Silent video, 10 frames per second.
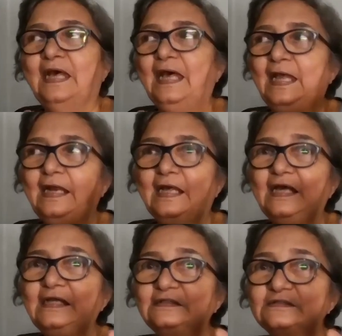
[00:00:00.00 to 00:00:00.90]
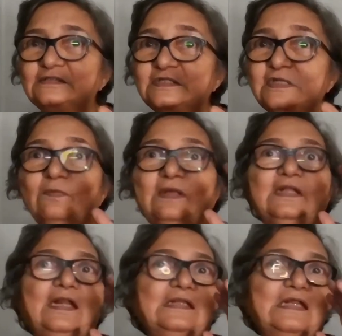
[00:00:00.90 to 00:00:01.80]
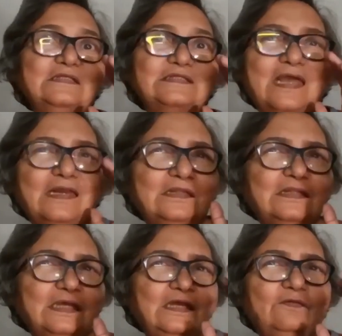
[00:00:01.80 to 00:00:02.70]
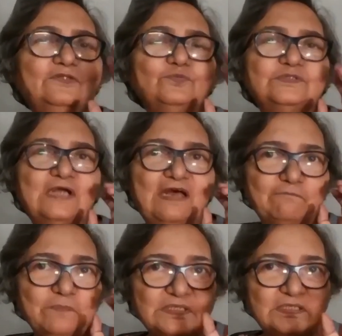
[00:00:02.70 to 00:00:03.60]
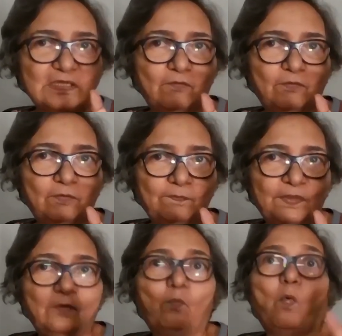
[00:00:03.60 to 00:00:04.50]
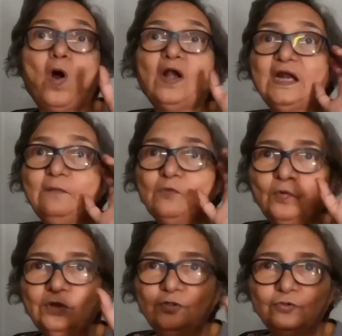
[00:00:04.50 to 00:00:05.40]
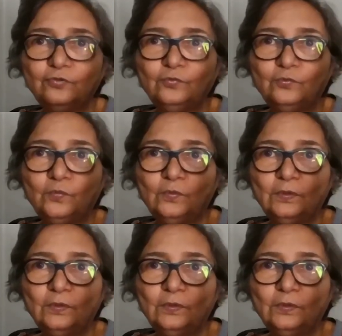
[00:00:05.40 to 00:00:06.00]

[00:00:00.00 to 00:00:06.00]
and I see whether there is anything in it which I have missed out, what I'm going to do,